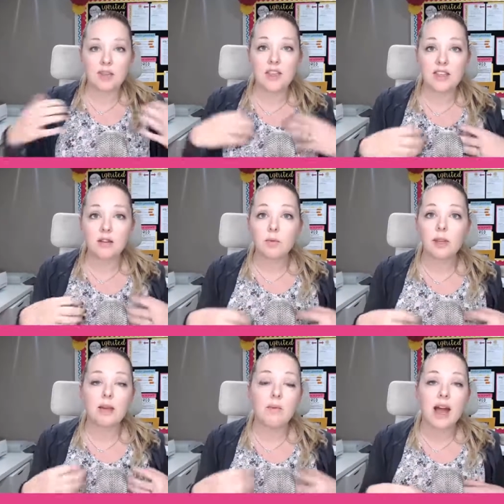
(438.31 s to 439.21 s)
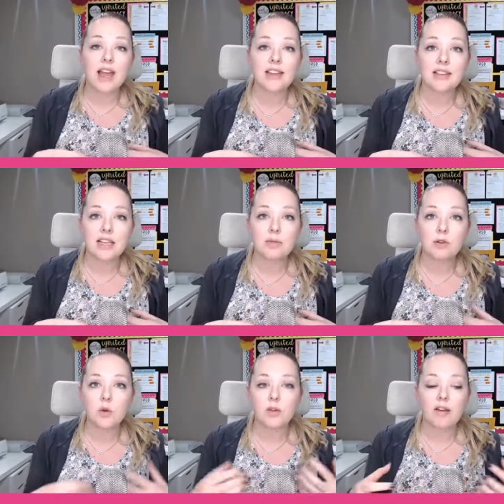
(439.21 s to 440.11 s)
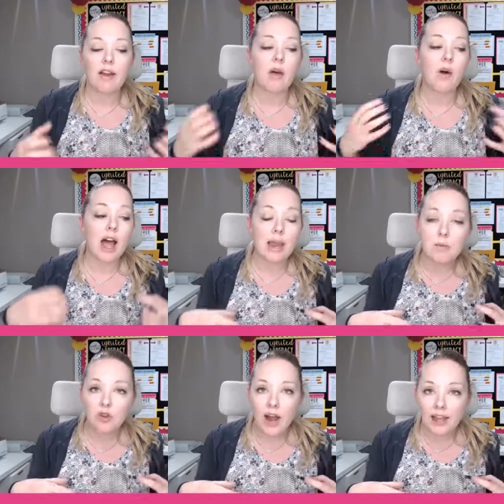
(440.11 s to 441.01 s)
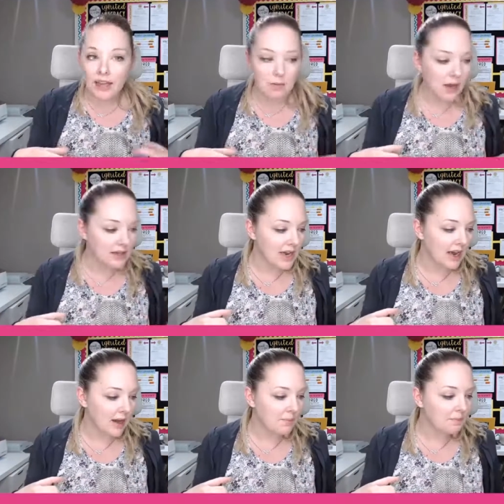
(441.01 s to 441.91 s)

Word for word: These are really my assessment tools of how I'm tracking my data.